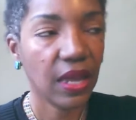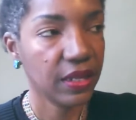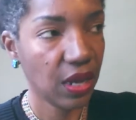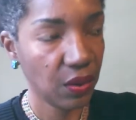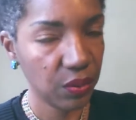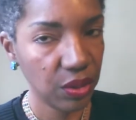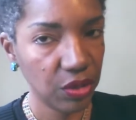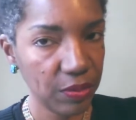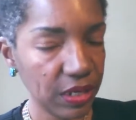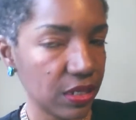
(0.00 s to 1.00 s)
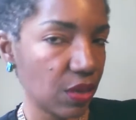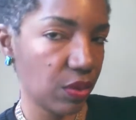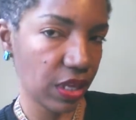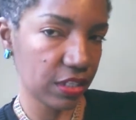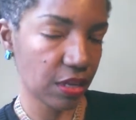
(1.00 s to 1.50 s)
Now, you may say,
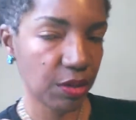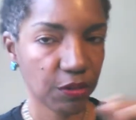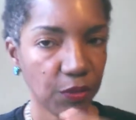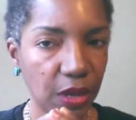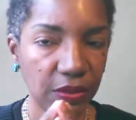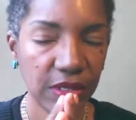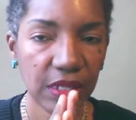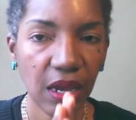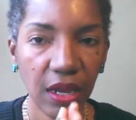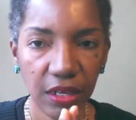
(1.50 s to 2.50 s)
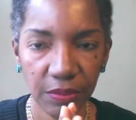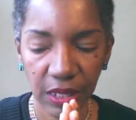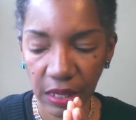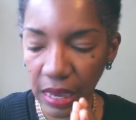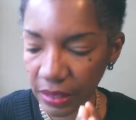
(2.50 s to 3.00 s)
well, that's coming from outside
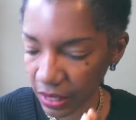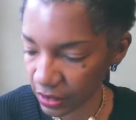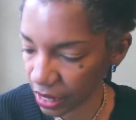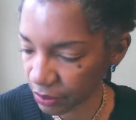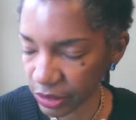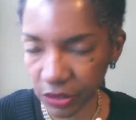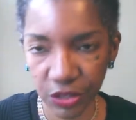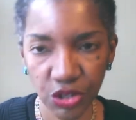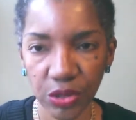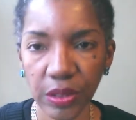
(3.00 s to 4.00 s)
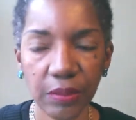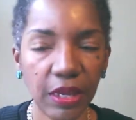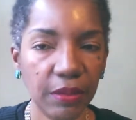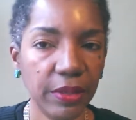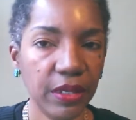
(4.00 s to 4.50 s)
me, and that's absolutely true. It
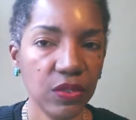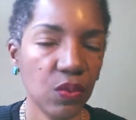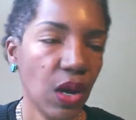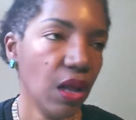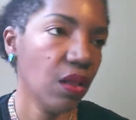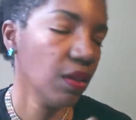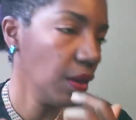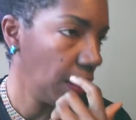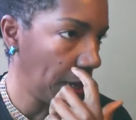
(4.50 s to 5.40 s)
may be as well.